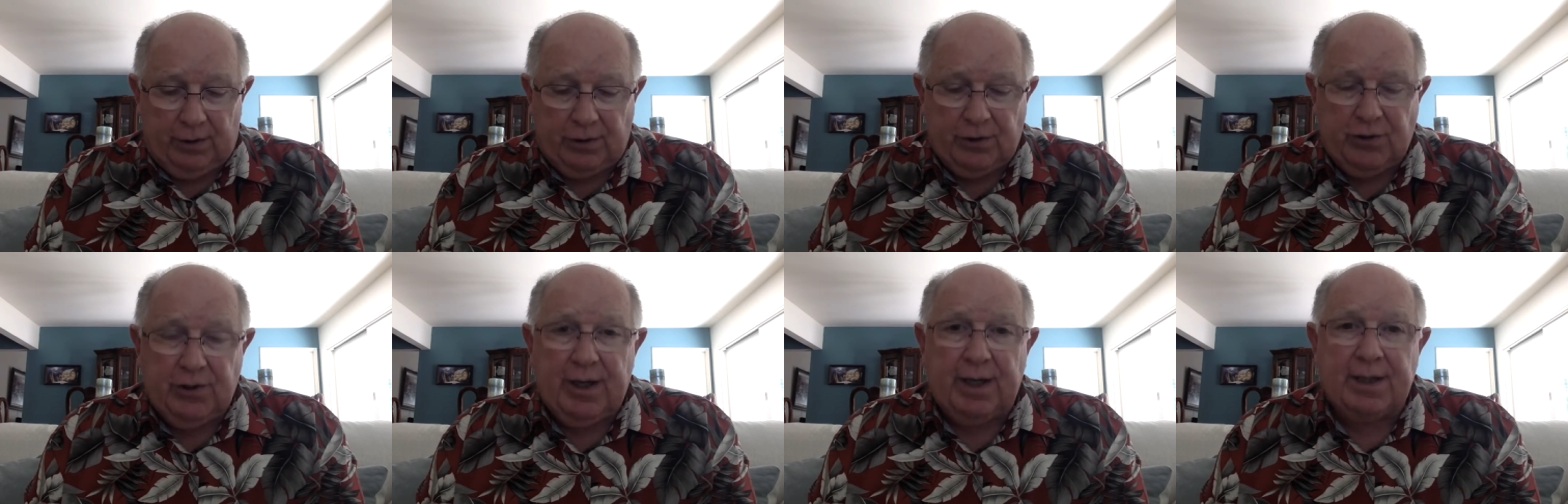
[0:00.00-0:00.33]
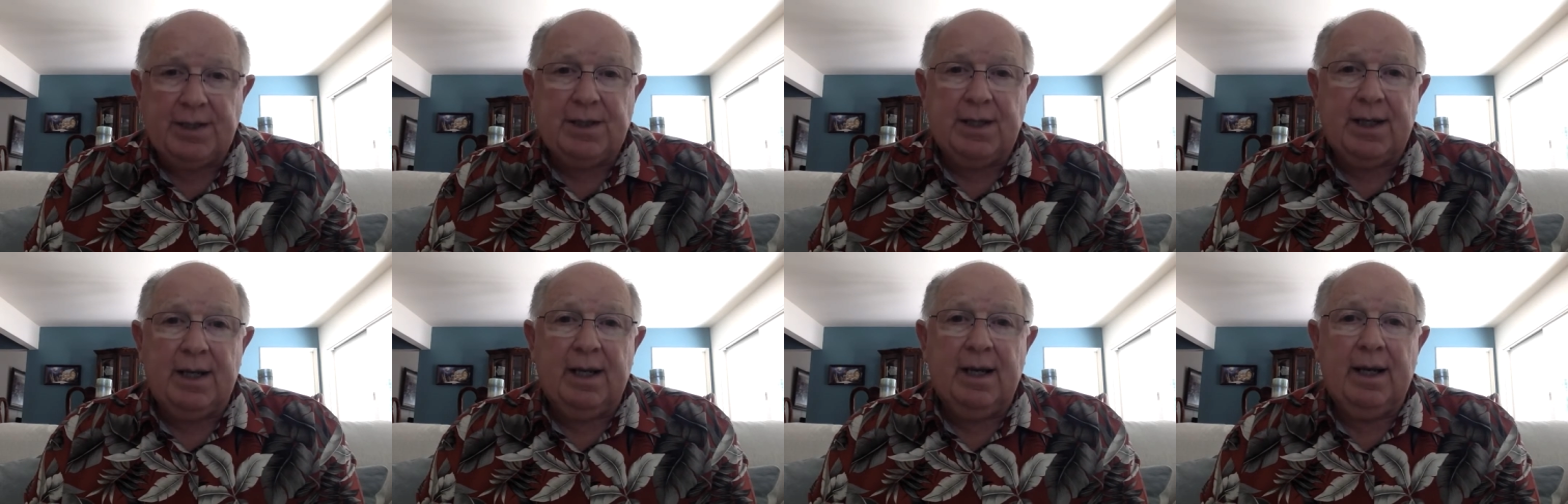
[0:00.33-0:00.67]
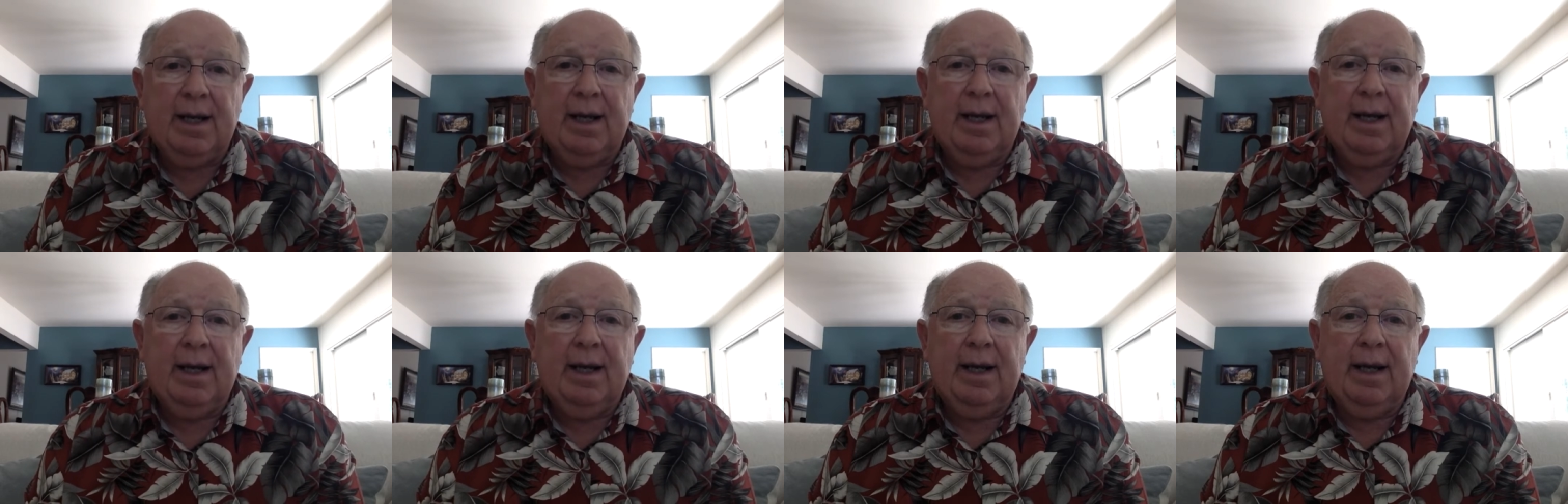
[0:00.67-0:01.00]
adjusting.
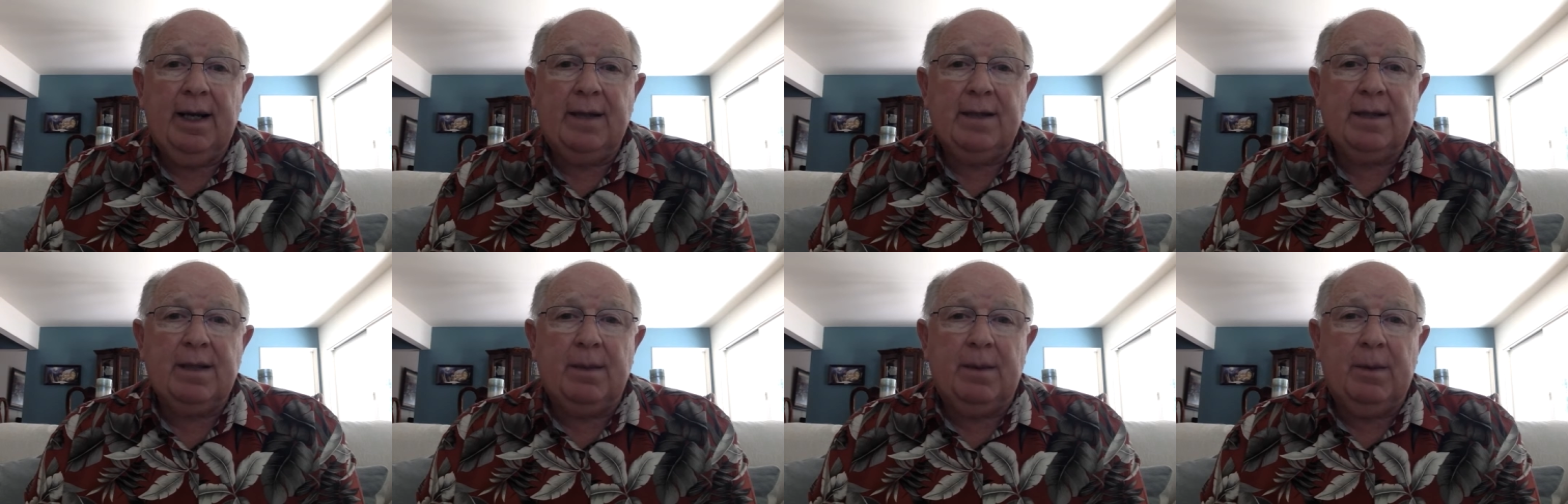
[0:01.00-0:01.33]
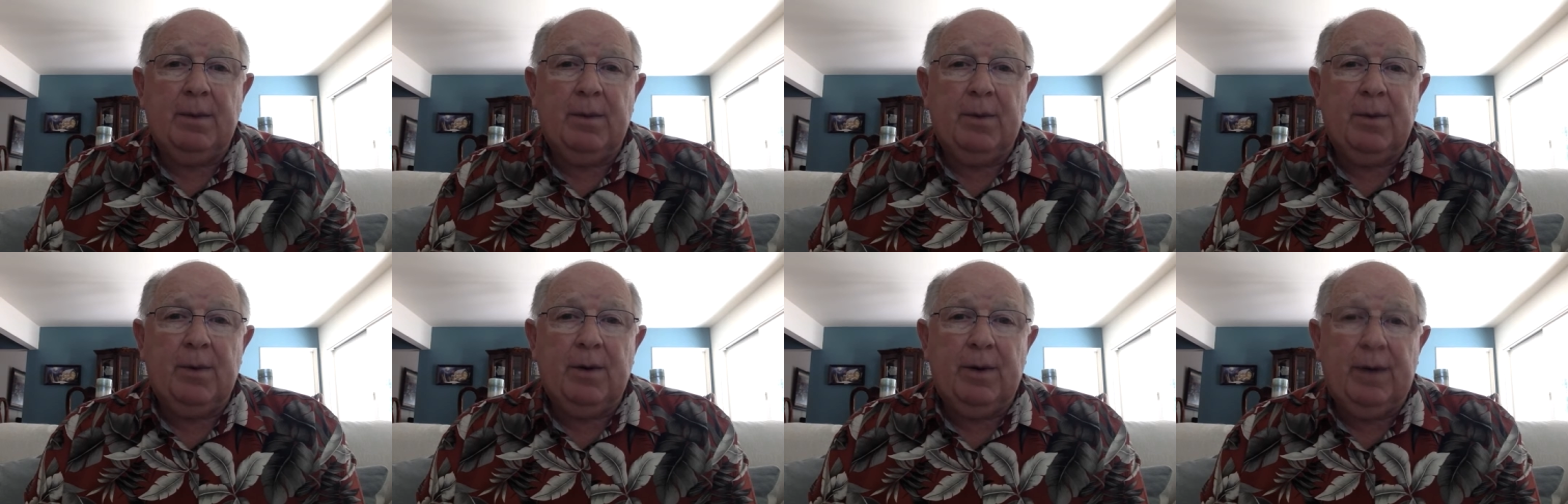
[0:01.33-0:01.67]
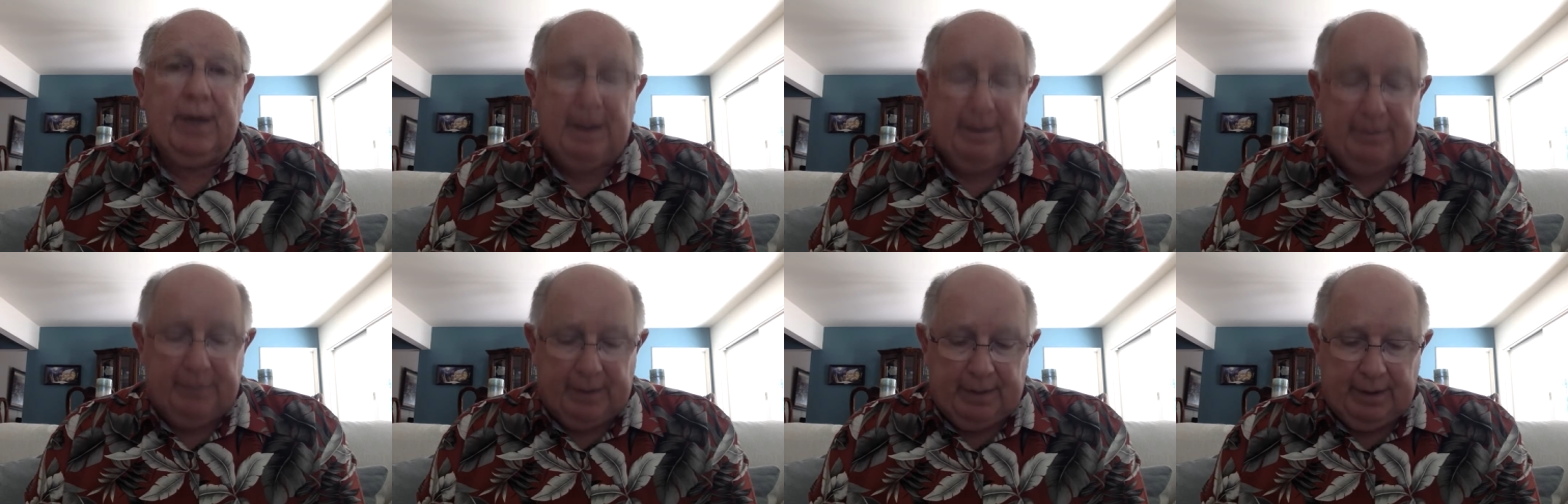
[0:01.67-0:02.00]
And some of them are
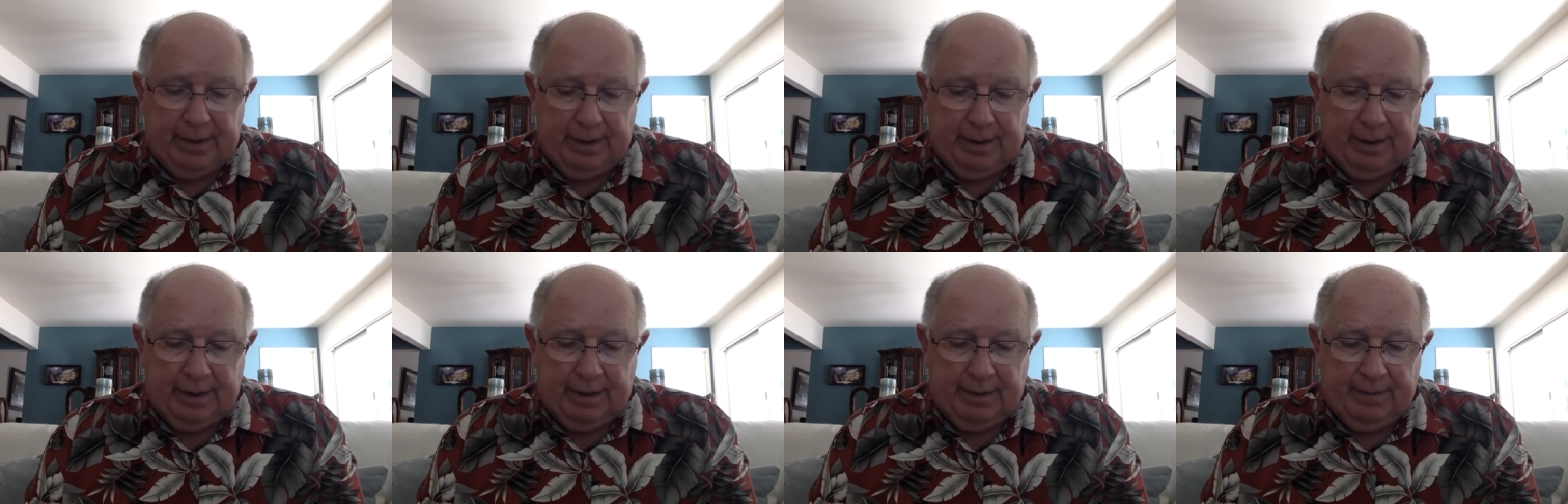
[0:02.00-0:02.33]
even